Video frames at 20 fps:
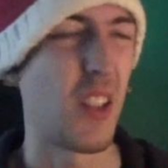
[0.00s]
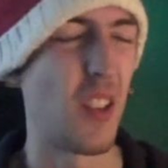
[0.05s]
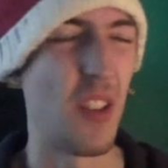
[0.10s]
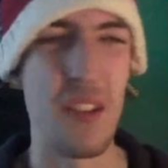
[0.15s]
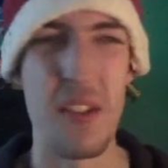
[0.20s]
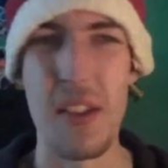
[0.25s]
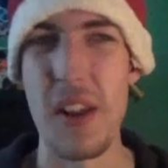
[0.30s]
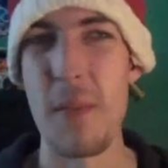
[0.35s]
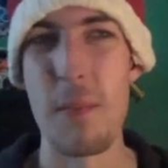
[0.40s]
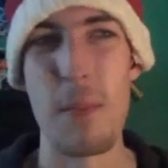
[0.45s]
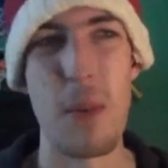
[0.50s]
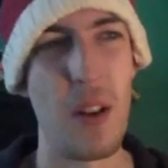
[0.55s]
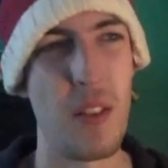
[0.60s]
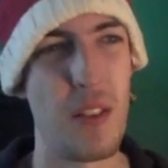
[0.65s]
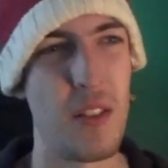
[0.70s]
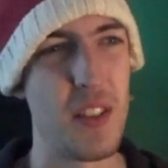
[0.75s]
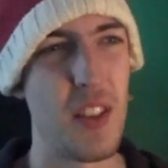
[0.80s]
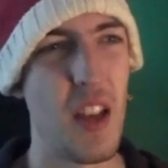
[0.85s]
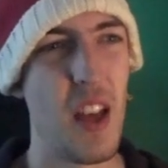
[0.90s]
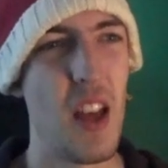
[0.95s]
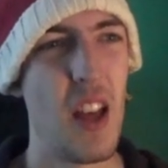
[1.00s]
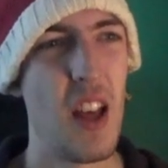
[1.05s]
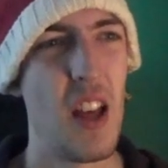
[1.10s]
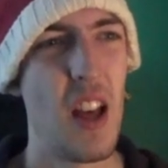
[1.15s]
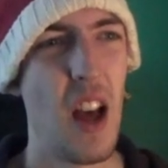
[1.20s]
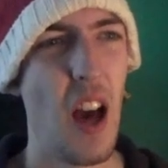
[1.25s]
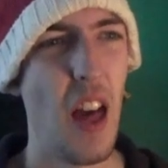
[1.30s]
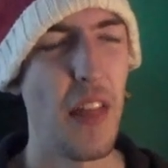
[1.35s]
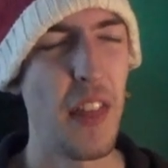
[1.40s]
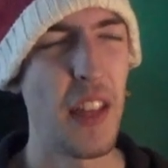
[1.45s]
as the Impunt.
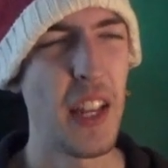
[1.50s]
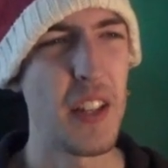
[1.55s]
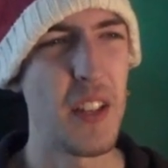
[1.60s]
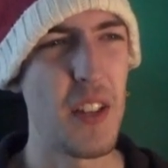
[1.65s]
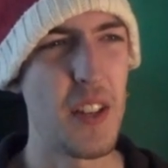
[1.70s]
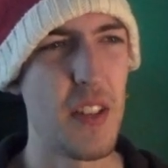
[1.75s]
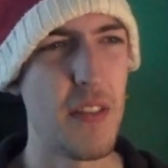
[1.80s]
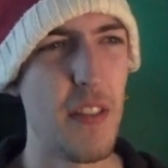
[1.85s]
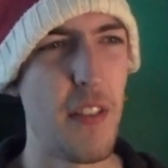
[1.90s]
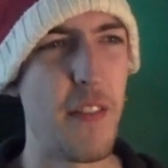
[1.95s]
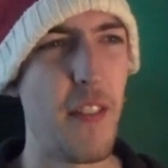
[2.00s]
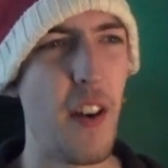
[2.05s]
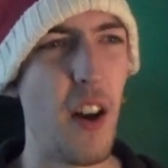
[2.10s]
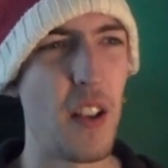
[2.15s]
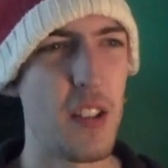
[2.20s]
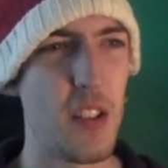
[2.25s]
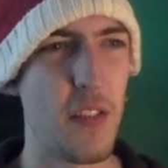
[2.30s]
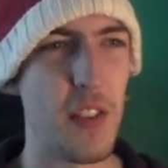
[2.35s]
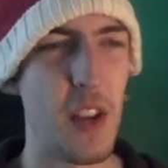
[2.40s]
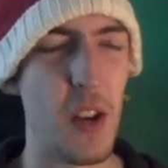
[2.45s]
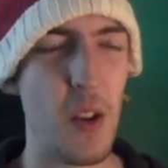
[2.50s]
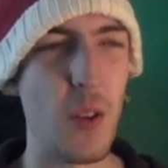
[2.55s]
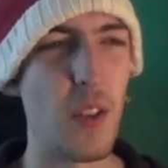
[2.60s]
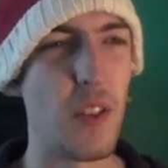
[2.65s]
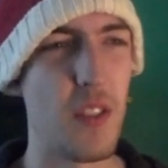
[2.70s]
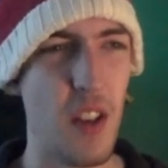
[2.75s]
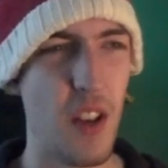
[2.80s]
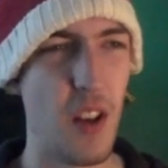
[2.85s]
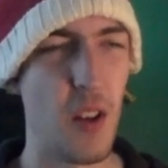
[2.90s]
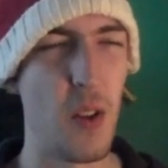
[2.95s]
I think it does have a faster fuse
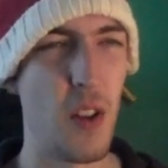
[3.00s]
though.